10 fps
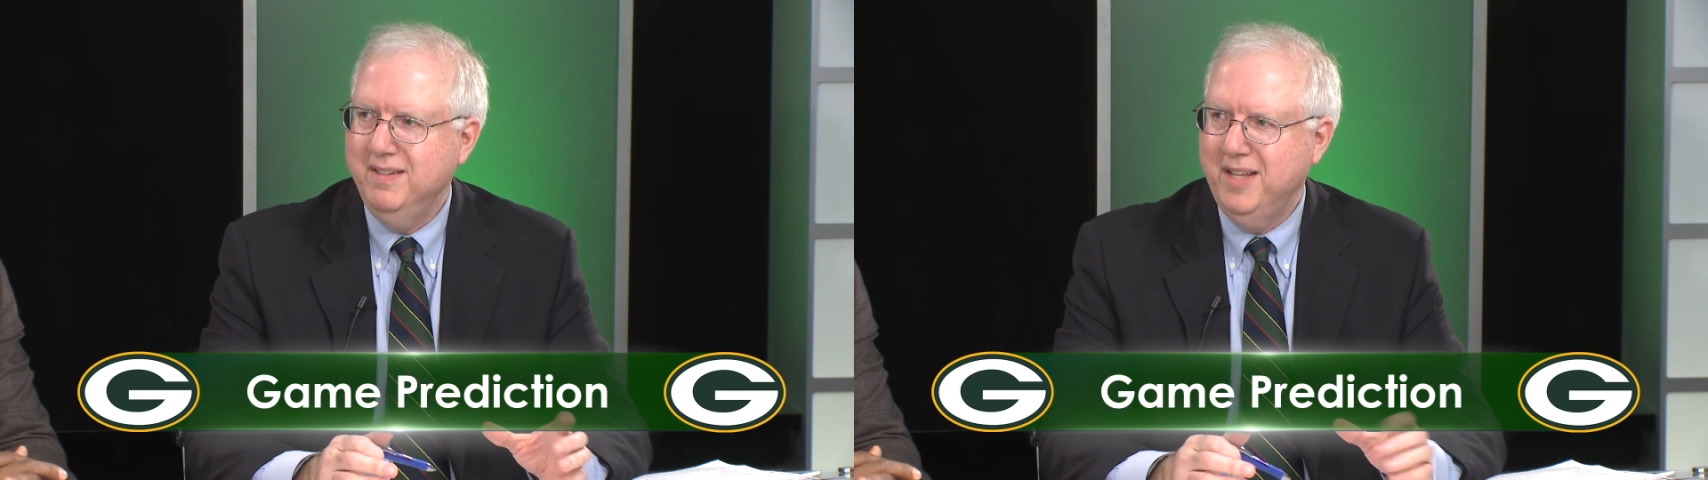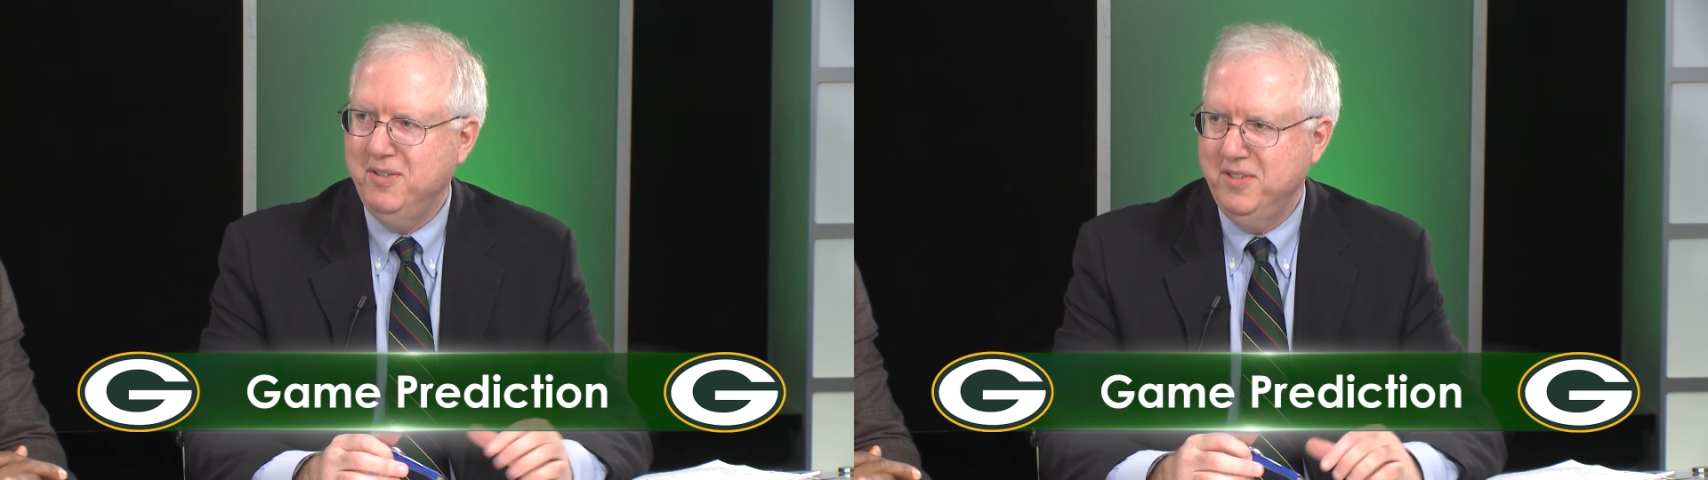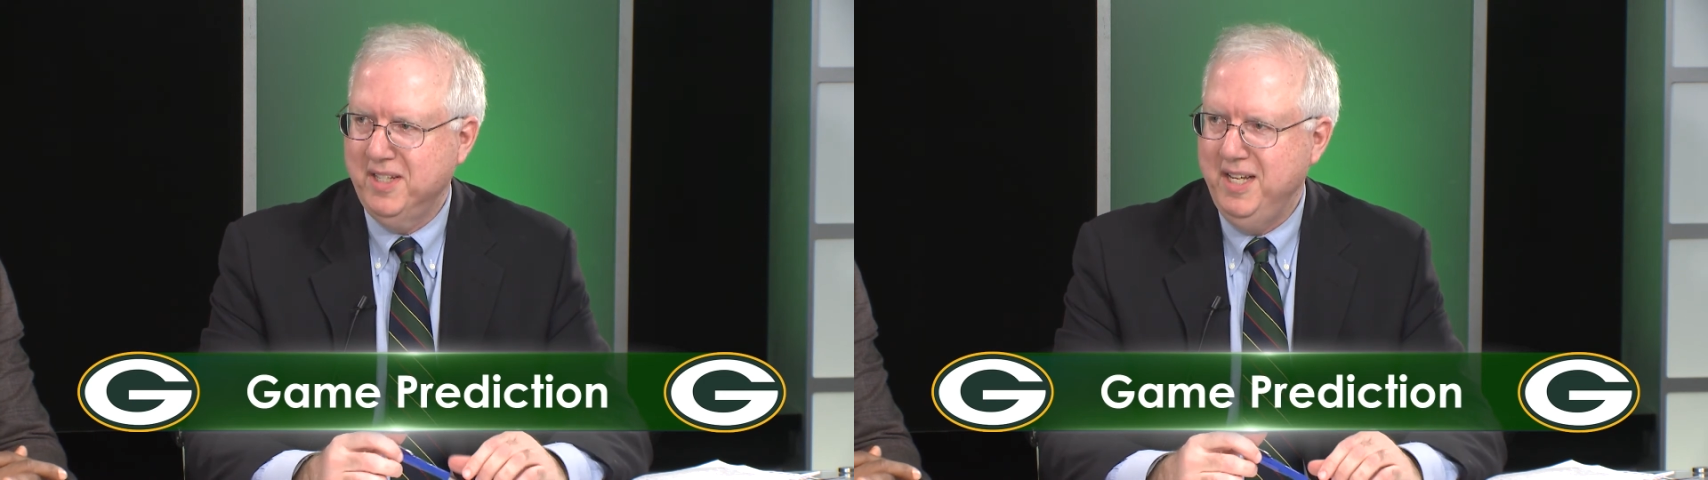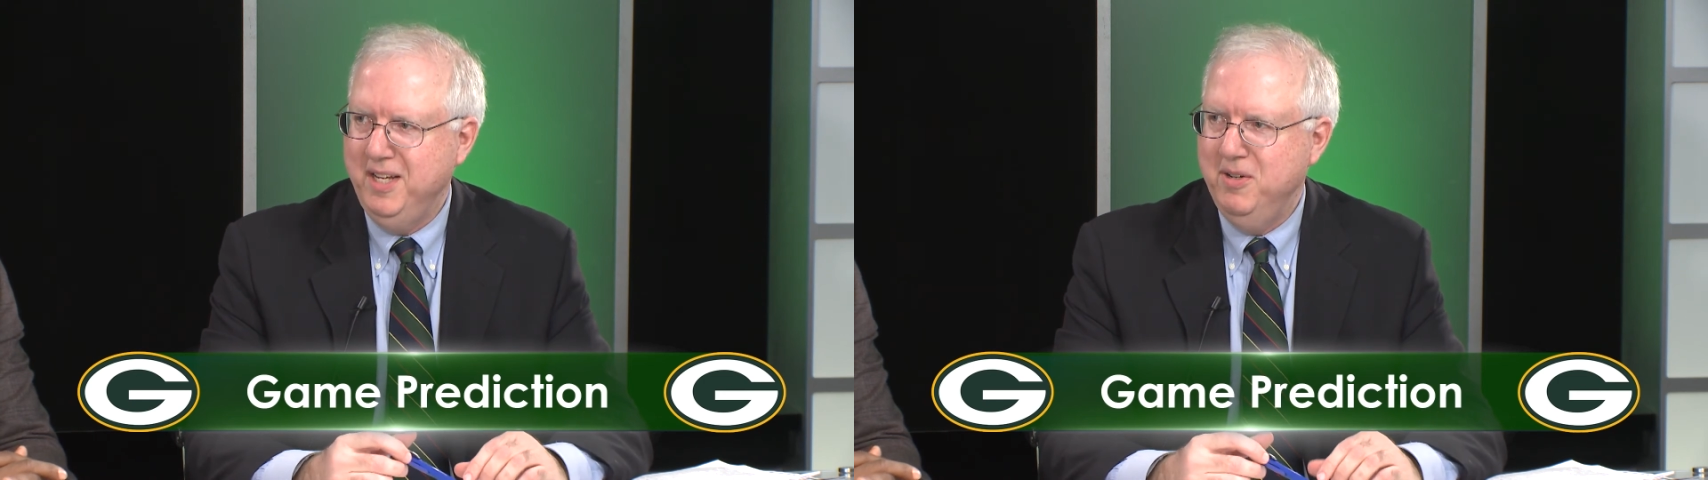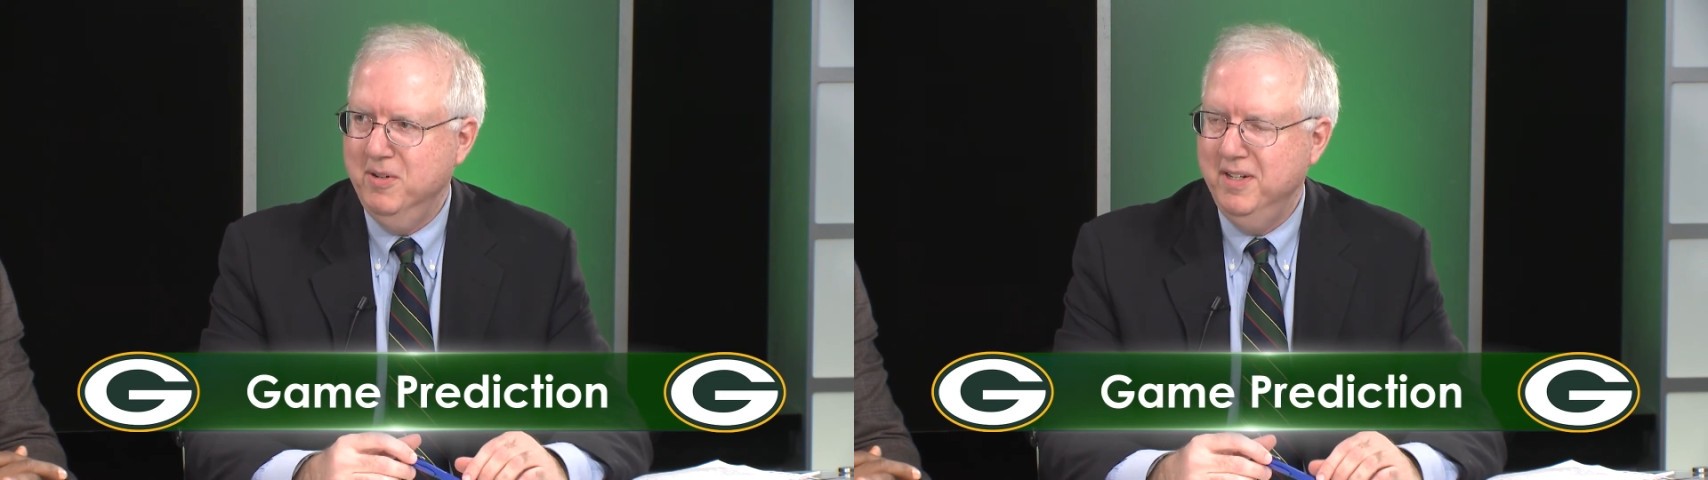That's the key
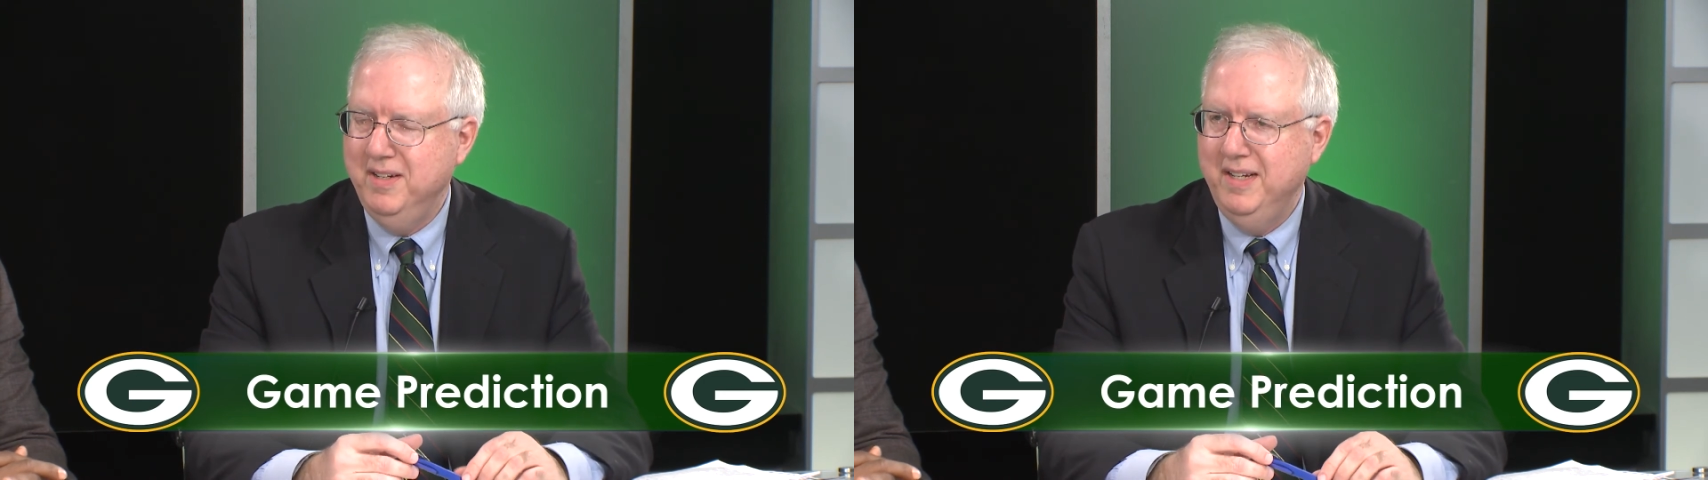to it.